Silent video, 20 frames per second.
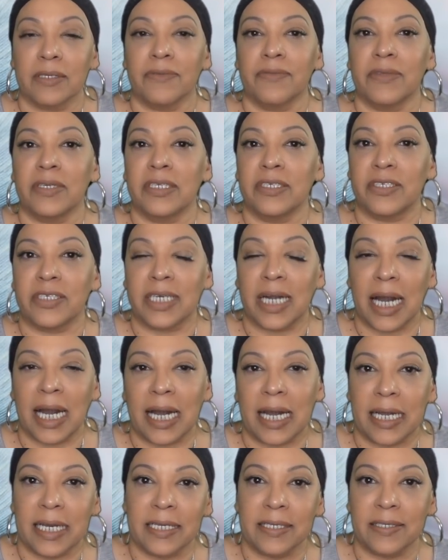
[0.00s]
these
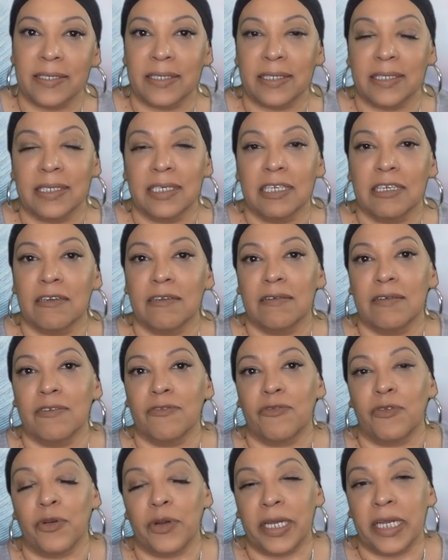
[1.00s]
guides
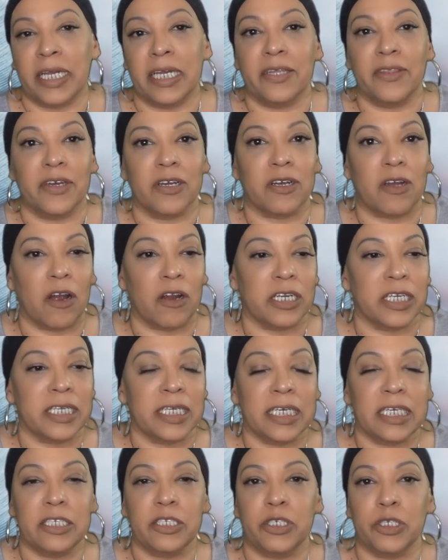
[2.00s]
for aid, their guardian
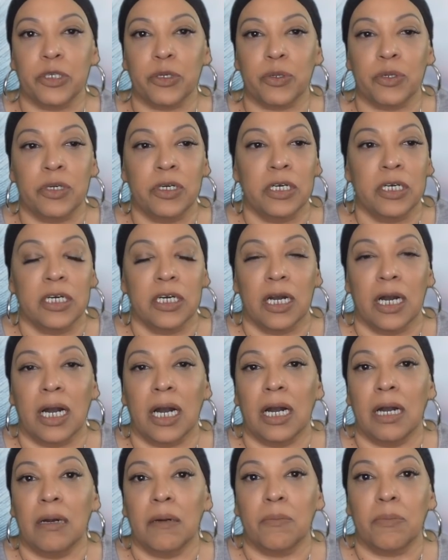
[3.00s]
angel,
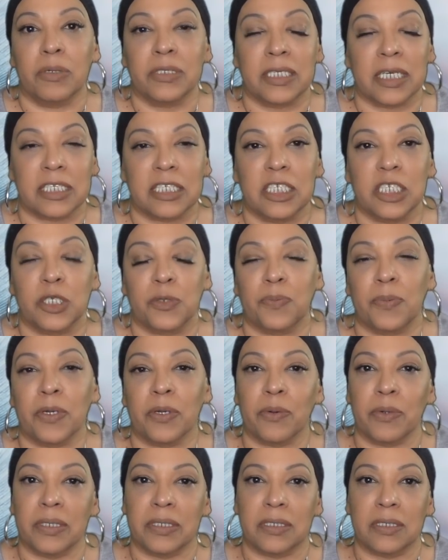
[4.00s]
protecting
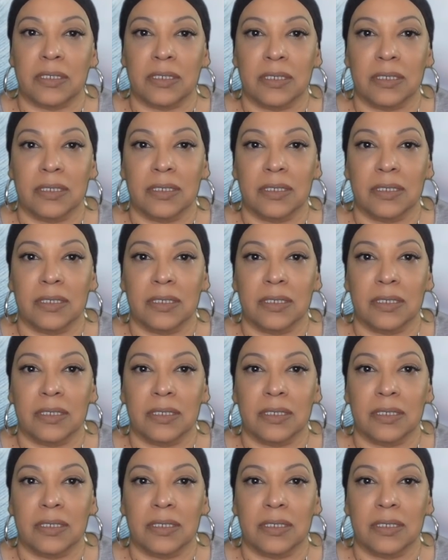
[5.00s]
spirits.